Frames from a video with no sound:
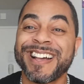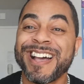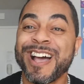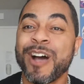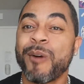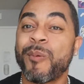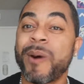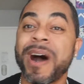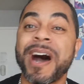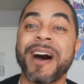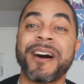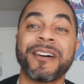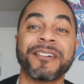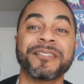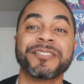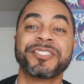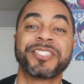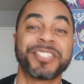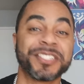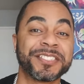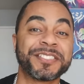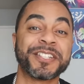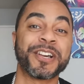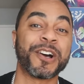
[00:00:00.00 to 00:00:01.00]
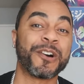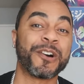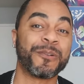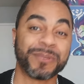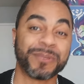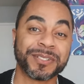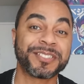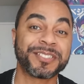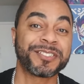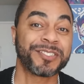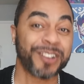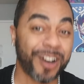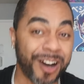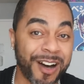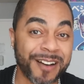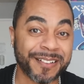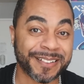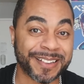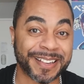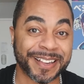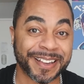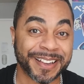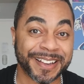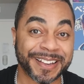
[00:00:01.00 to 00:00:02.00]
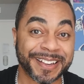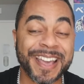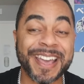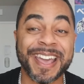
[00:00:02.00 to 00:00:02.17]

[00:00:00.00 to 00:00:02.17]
while Giselle was talking.